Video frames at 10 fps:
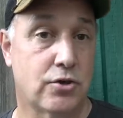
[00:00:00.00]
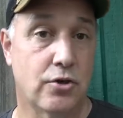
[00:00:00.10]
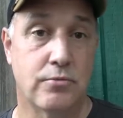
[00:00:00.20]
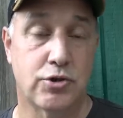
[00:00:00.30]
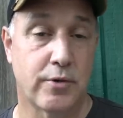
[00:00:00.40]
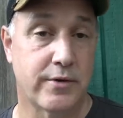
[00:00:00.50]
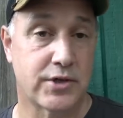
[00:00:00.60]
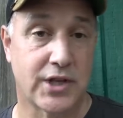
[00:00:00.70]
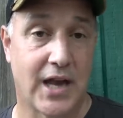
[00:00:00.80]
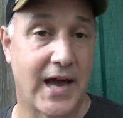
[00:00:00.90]
groups, whether
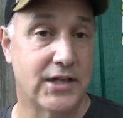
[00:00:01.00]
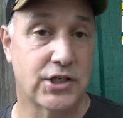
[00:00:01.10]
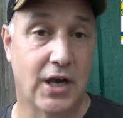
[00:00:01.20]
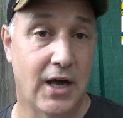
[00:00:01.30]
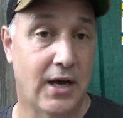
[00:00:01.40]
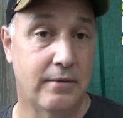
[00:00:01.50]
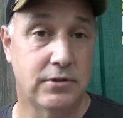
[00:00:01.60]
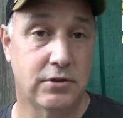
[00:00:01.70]
it's the Lions Club,